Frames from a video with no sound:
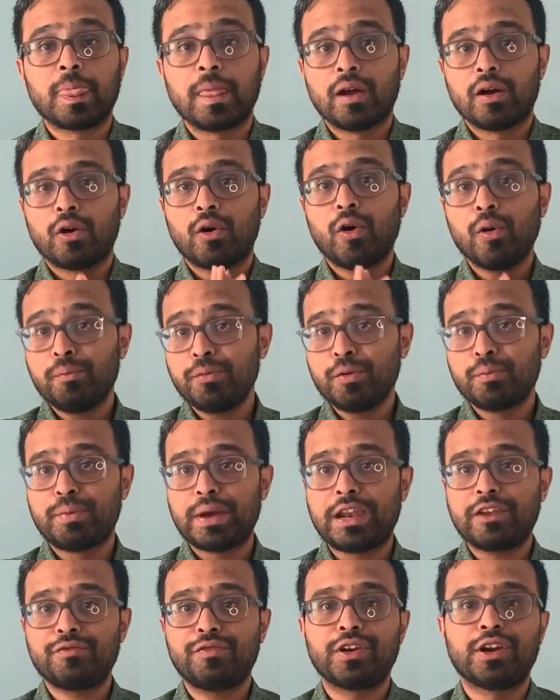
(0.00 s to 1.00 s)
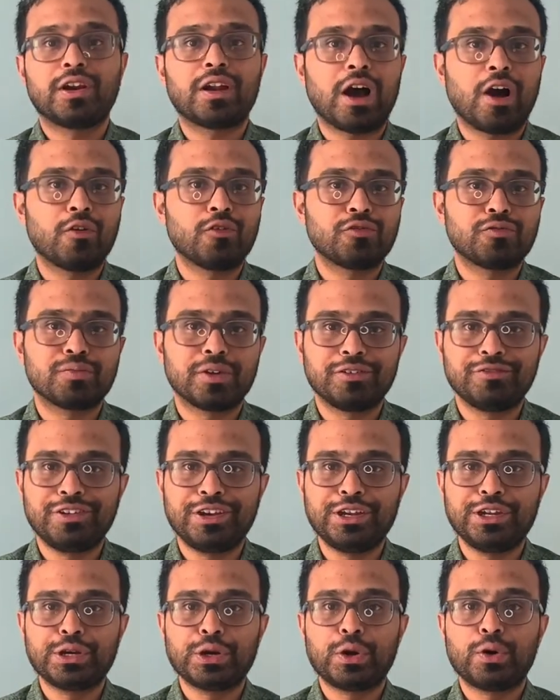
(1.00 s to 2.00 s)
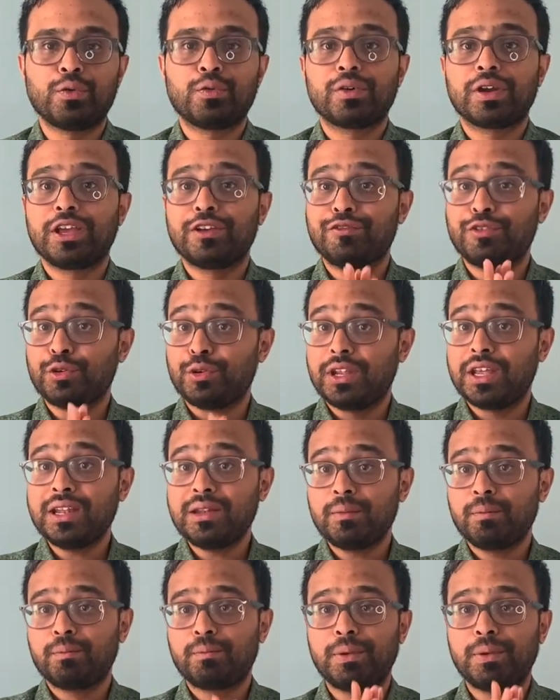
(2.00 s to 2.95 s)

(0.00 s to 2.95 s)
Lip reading: Hope you benefited out of my video. If you did,